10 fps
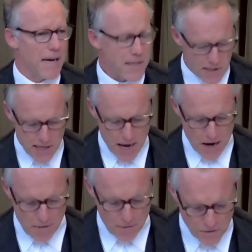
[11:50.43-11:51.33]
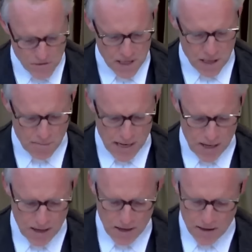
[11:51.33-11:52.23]
By yesterday,
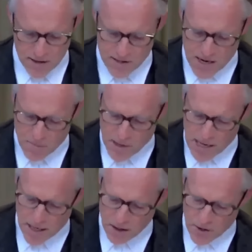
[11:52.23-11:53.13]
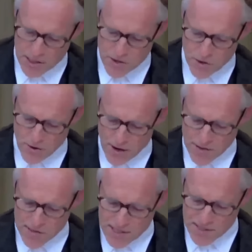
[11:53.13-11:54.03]
15 May, this number had increased to
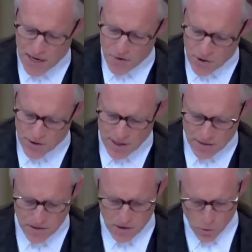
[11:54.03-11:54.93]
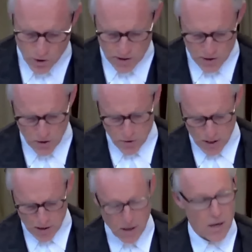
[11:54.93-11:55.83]
around 600,000, according to
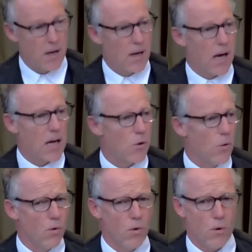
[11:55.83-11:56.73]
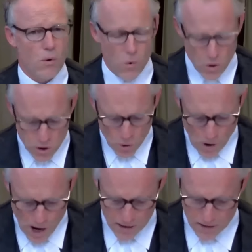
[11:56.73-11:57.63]
the UN. And all
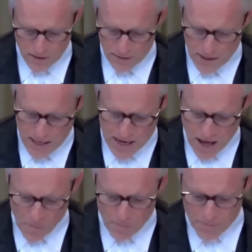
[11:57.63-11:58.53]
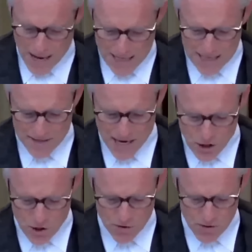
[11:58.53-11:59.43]
the while, and now by
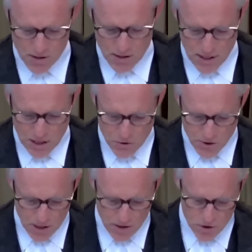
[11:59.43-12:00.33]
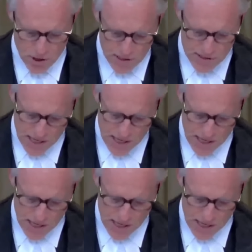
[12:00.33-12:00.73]
these actions, Israel's